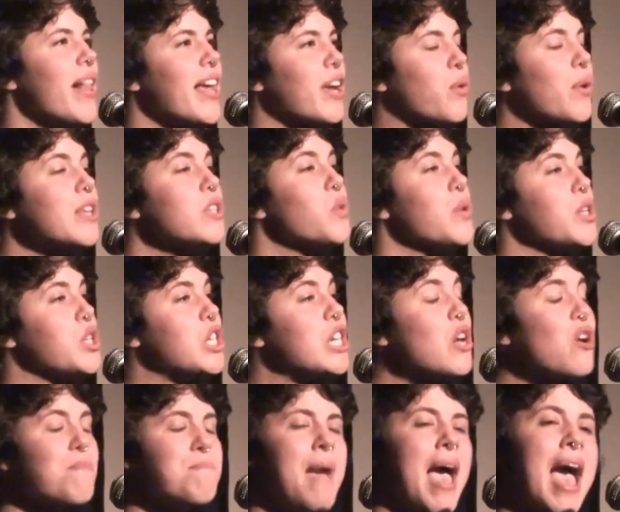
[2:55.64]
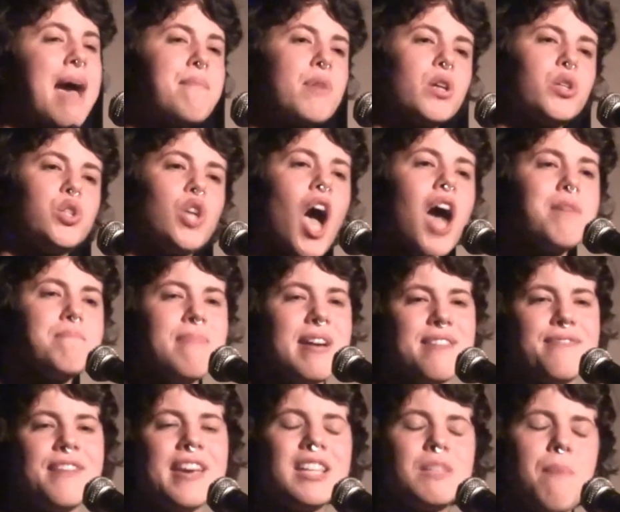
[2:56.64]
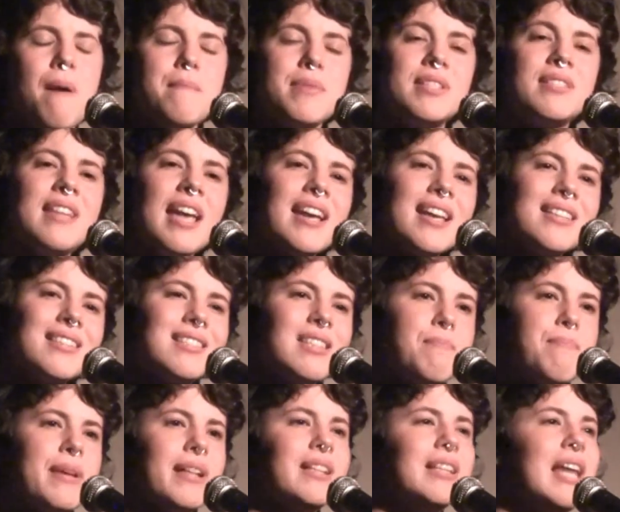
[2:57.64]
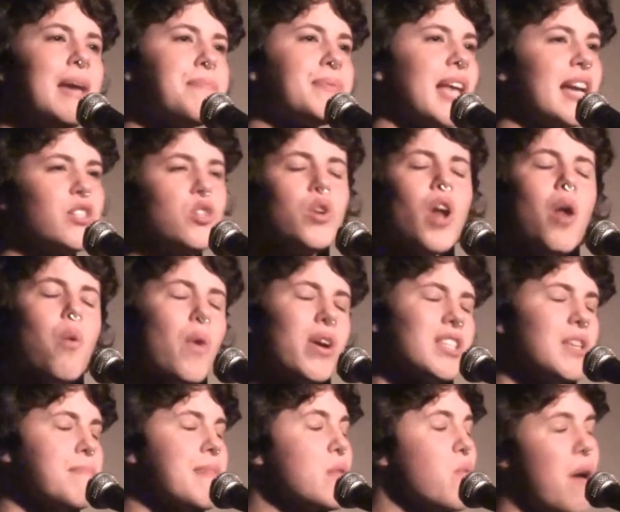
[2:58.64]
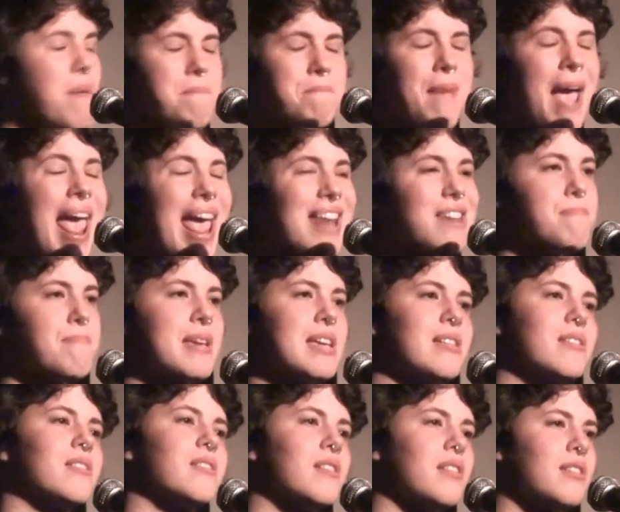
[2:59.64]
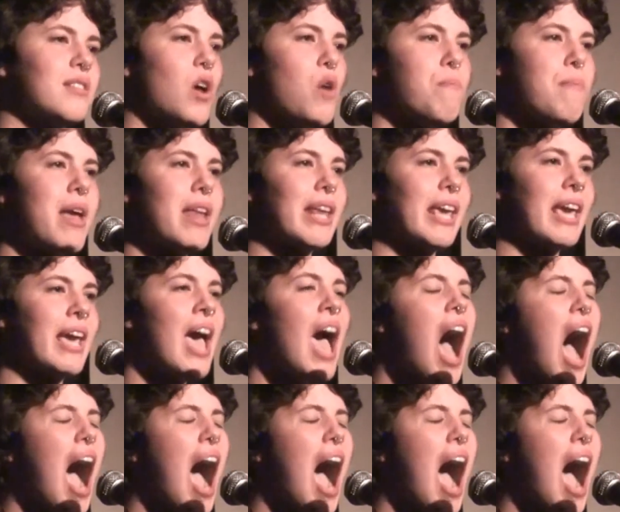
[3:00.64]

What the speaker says: I cringe when she or ma'am are shot in my face by mistaken slipping lips, I do not want to be what man means to so many.